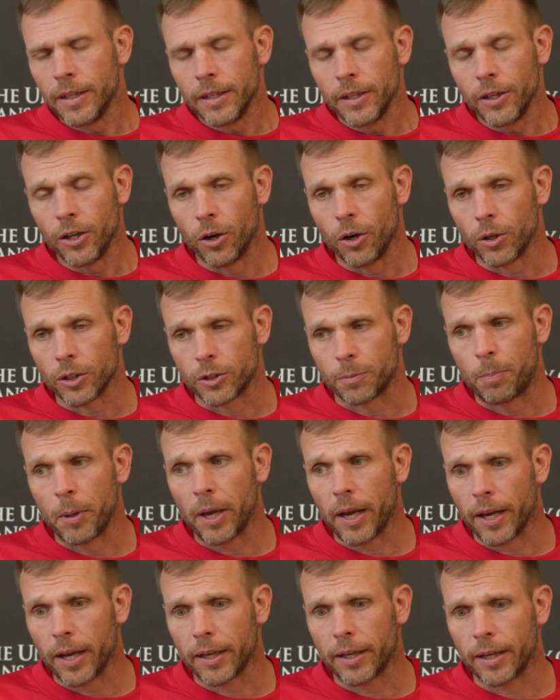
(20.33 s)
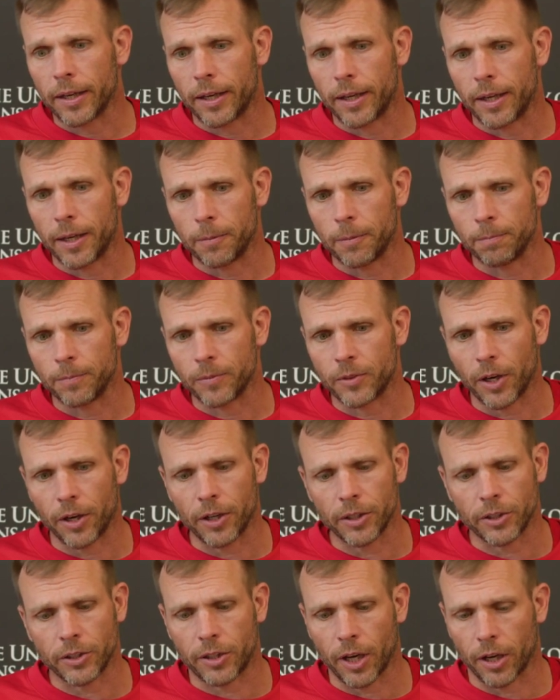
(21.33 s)
You know, it's big. Um,
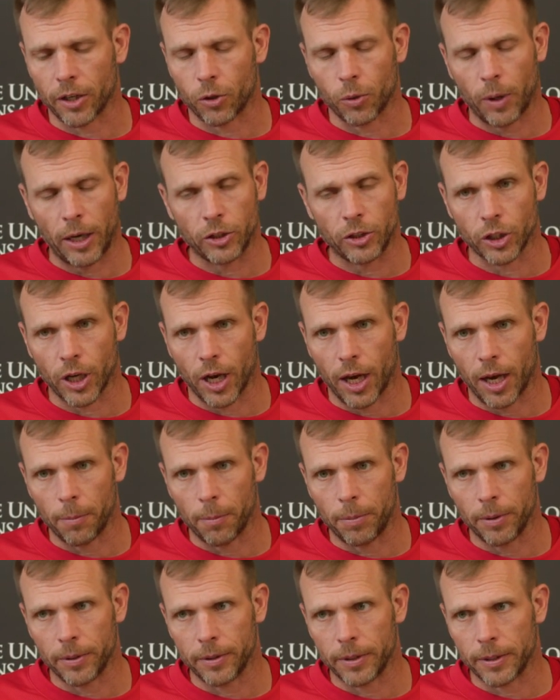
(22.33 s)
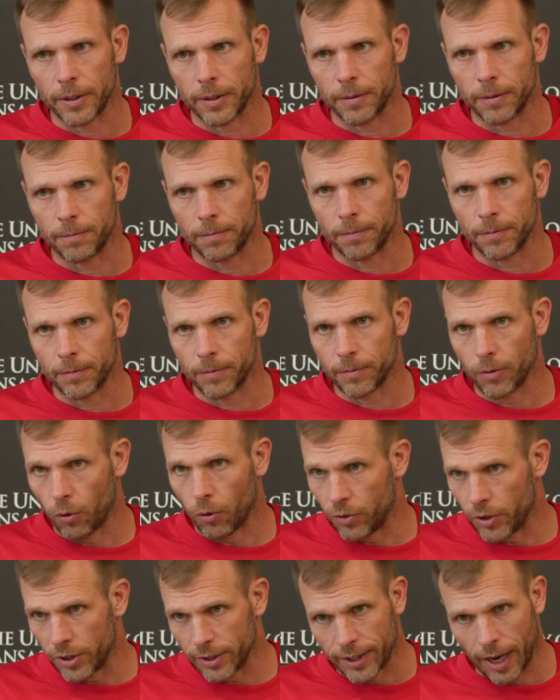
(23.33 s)
Darius has done a great job uh,
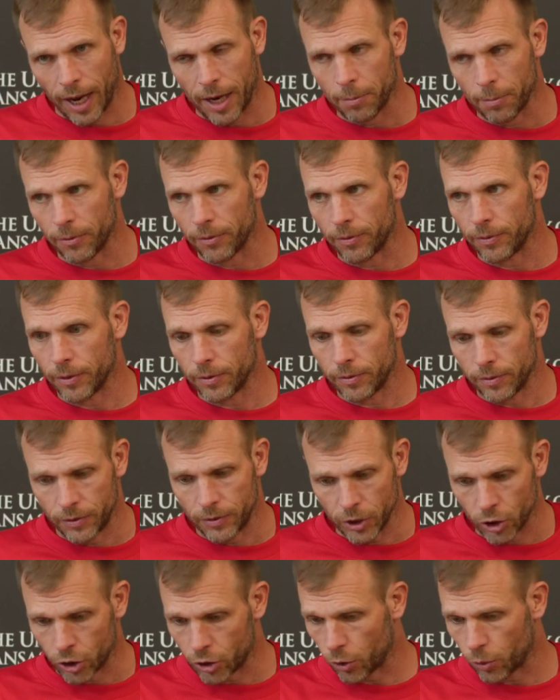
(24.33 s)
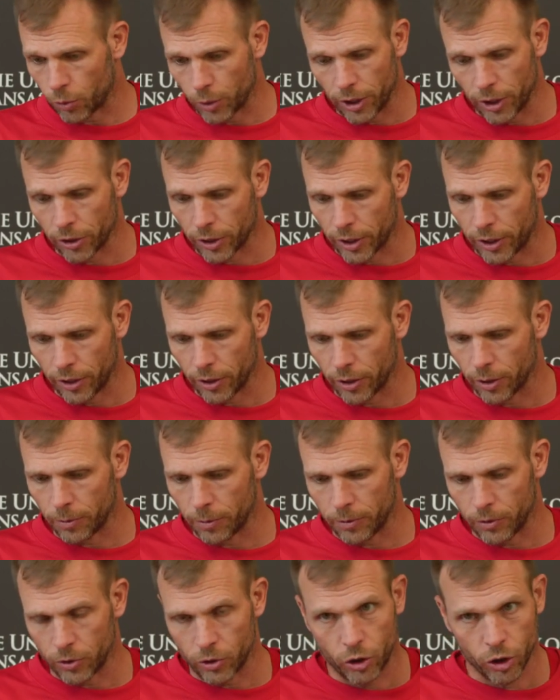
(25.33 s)
over the time of his career here,
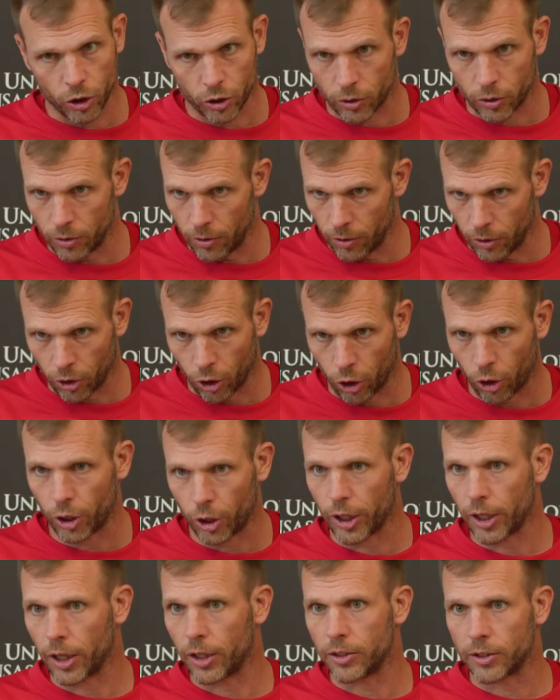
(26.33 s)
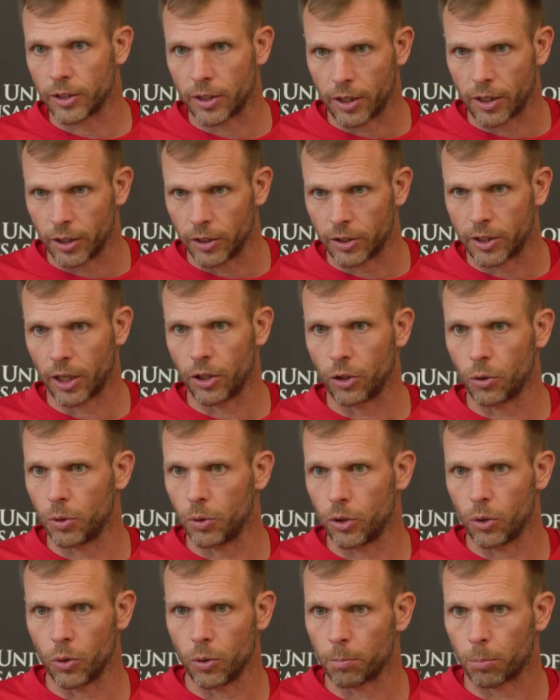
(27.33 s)
just learning and
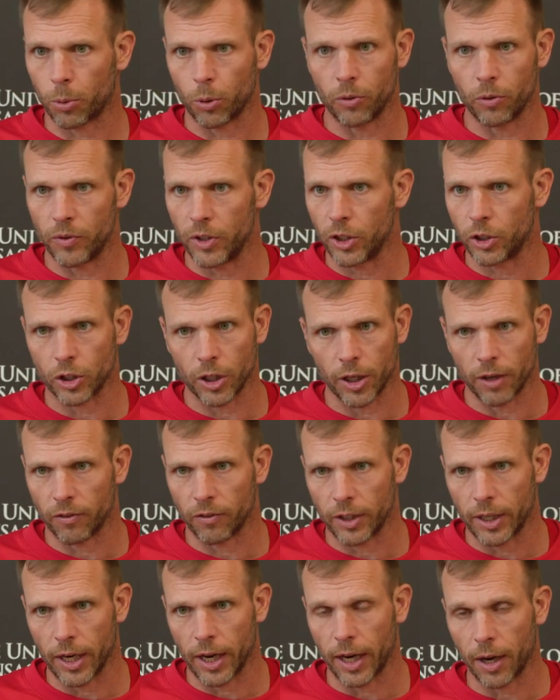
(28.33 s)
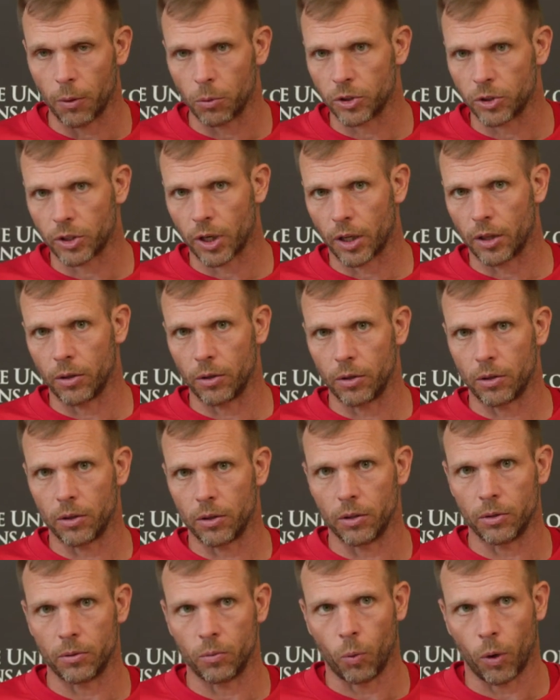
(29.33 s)
continuing to improve each and every day. I would say that
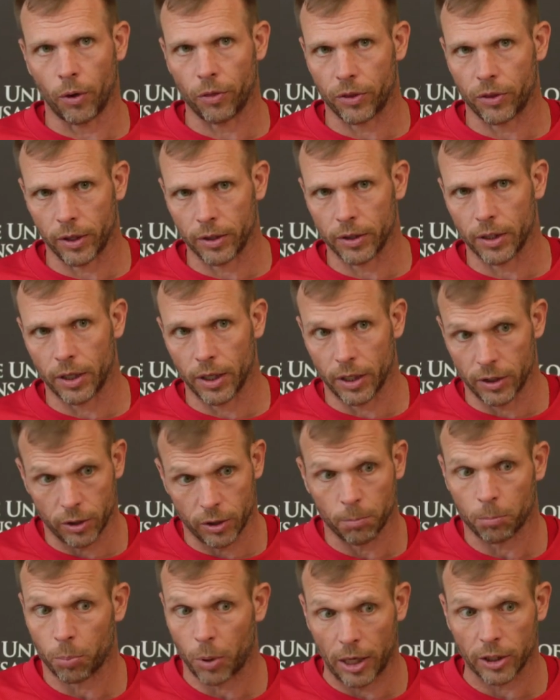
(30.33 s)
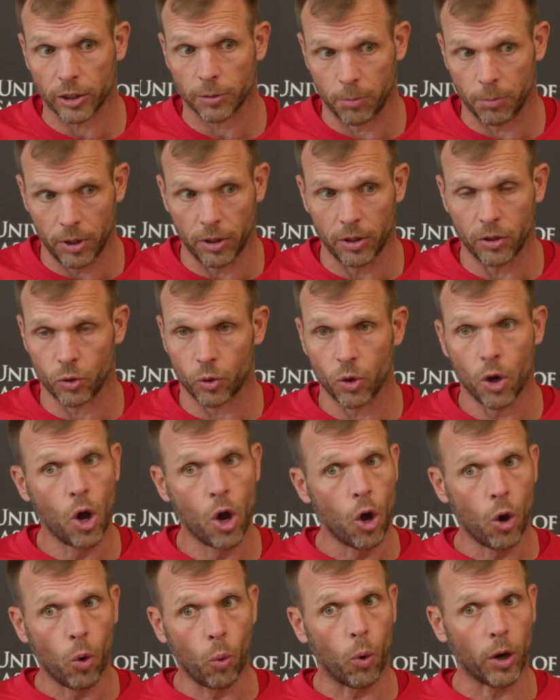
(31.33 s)
the one thing that has impressed me is
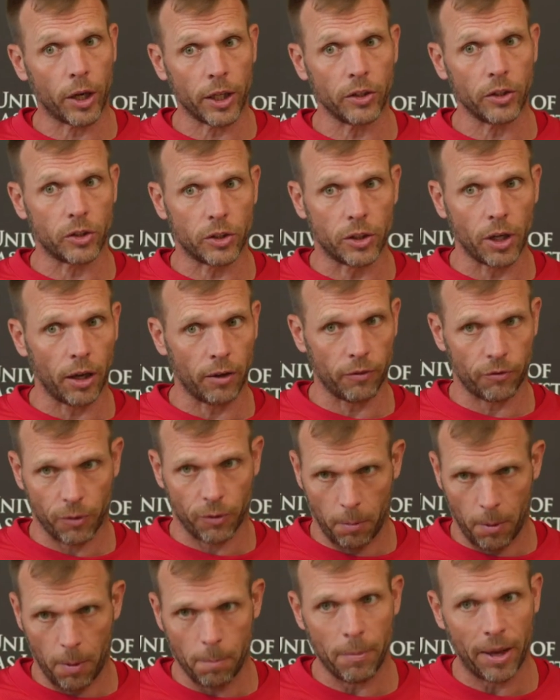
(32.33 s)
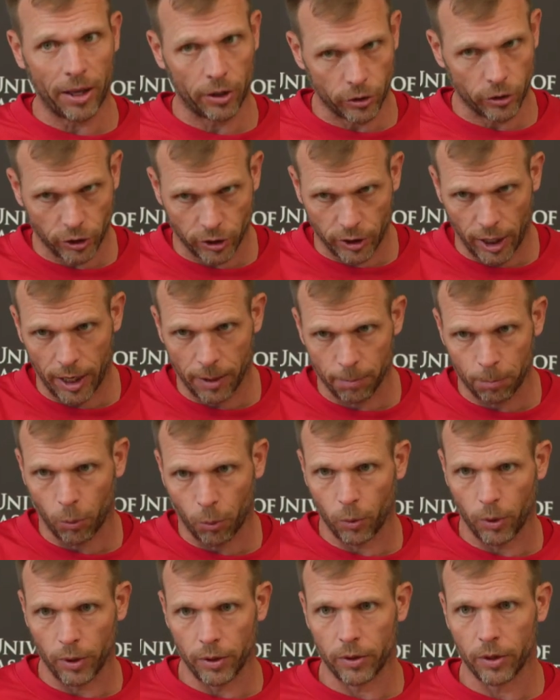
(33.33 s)
what he's done from a mental
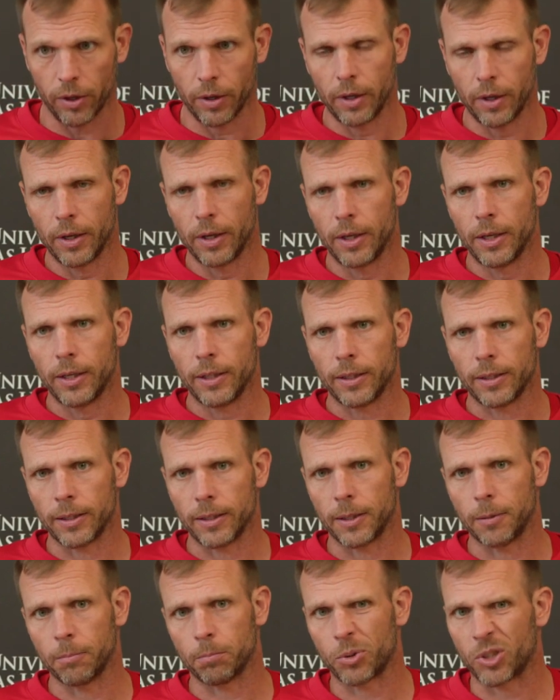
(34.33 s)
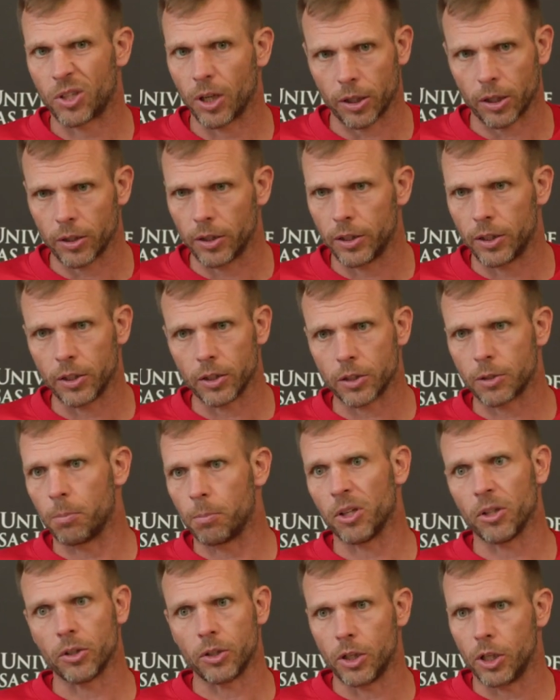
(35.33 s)
standpoint, um, particularly in his
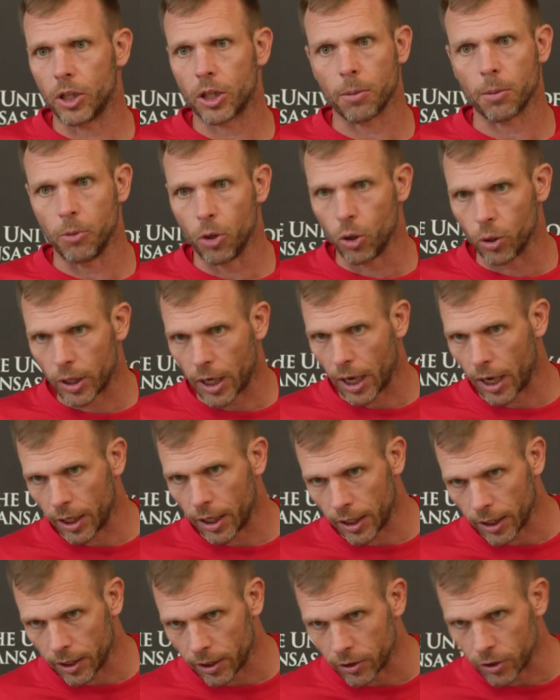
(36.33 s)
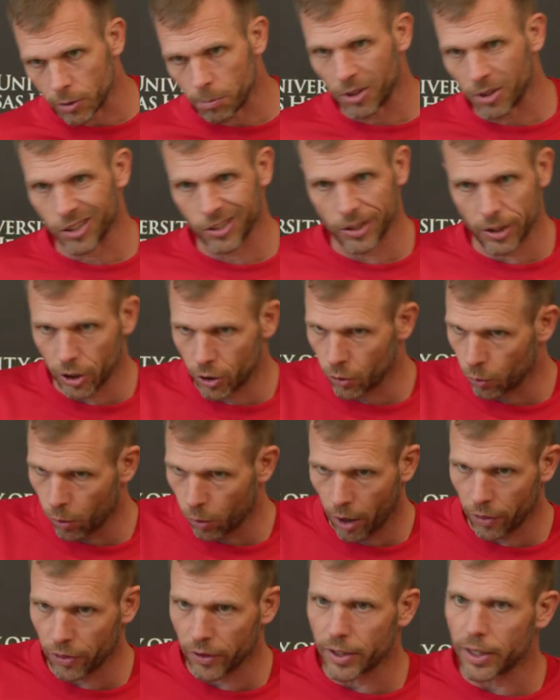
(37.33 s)
ability to communicate, his ability to
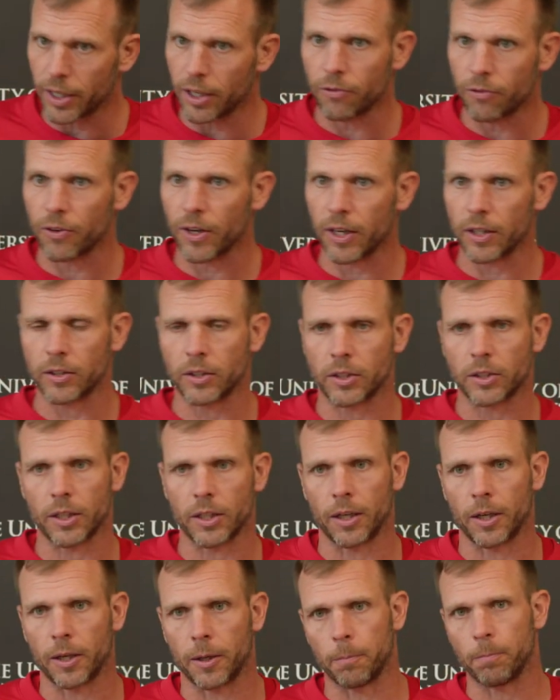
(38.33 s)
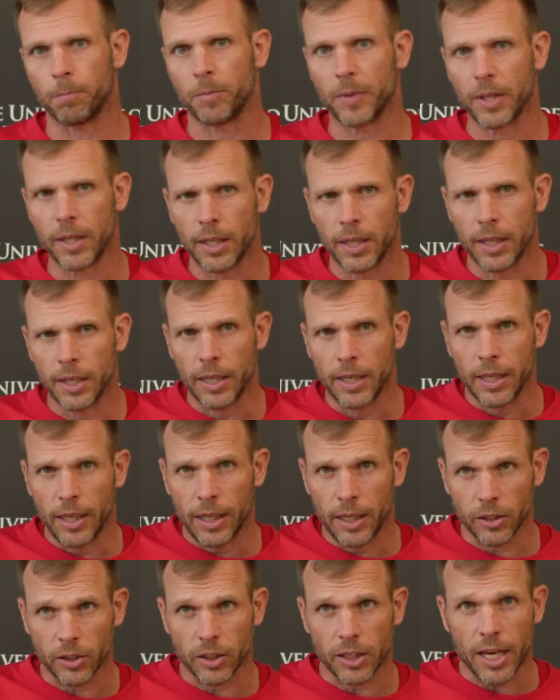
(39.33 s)
run the defense, um,
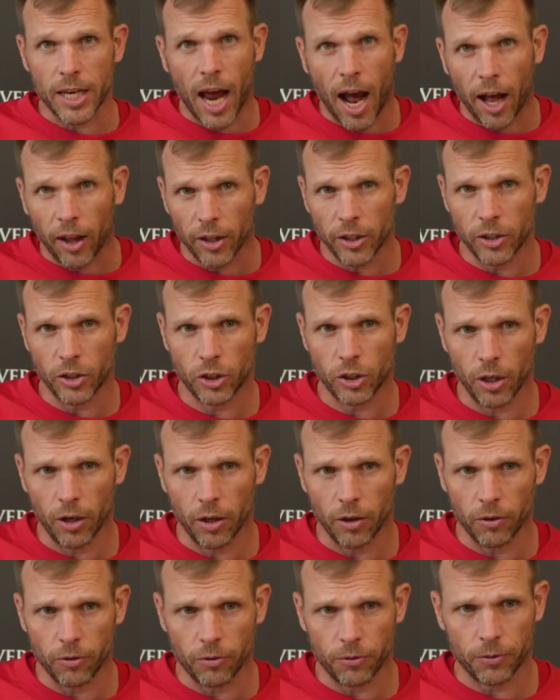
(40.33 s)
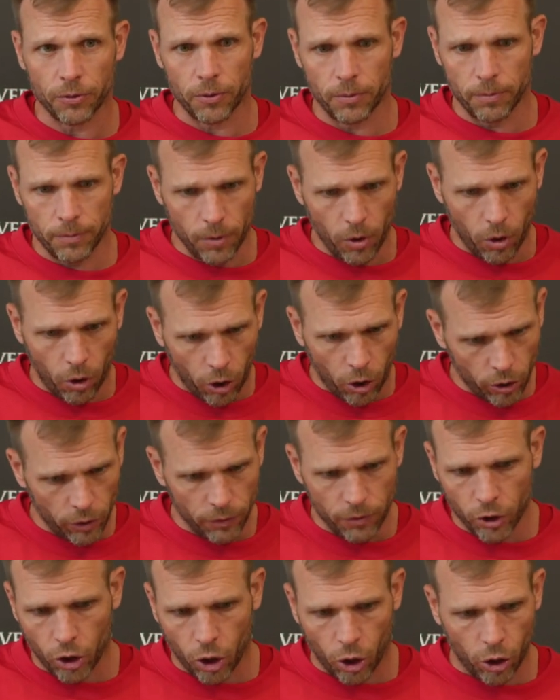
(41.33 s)
his knowledge of all of
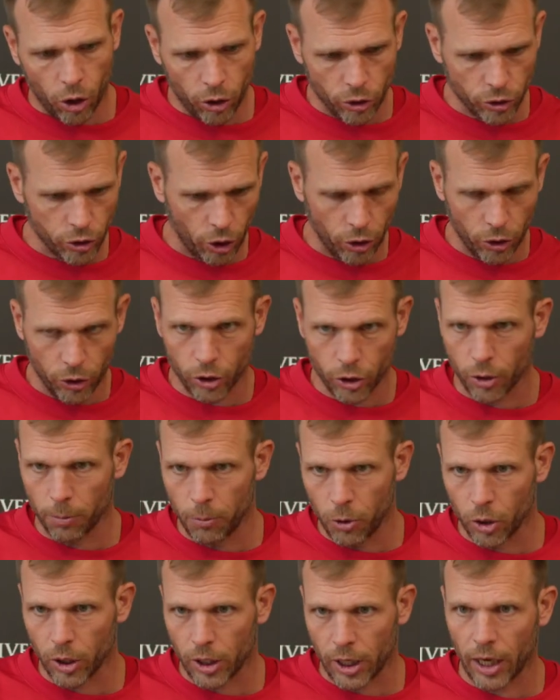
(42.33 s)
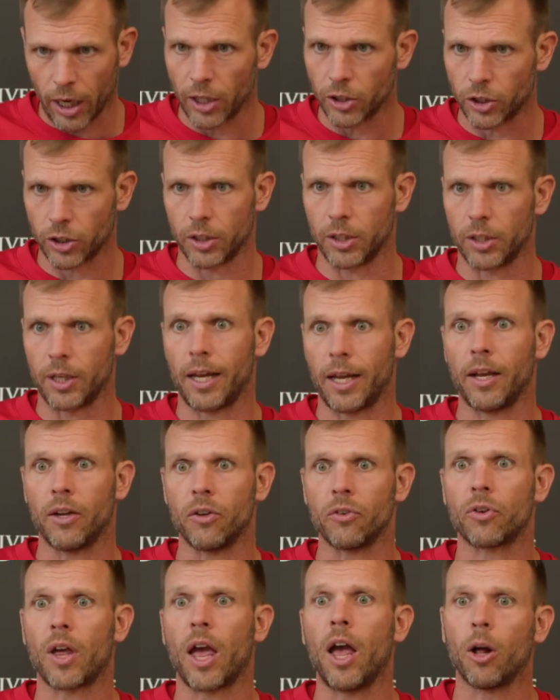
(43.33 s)
the calls, all of the communication
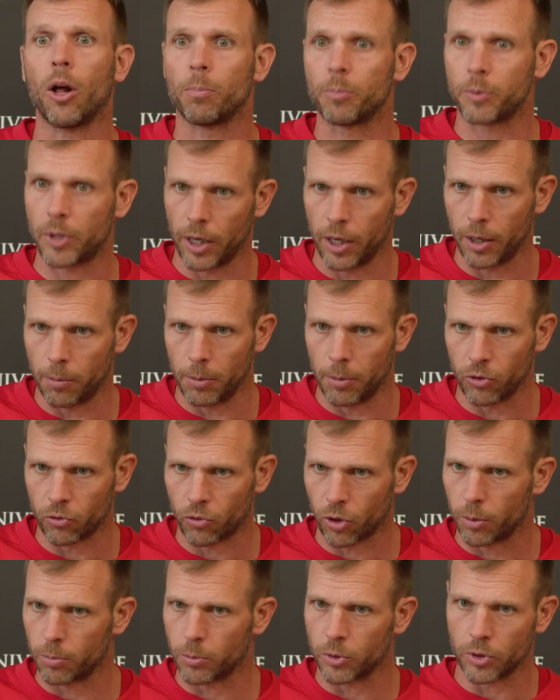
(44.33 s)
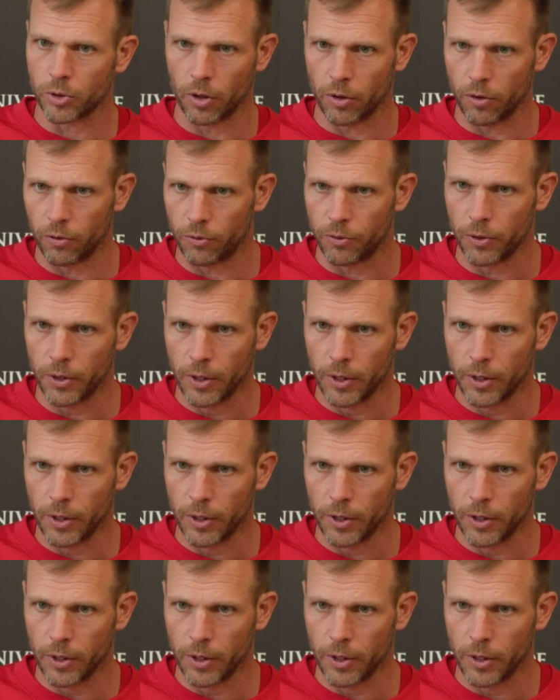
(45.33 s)
has helped him in terms of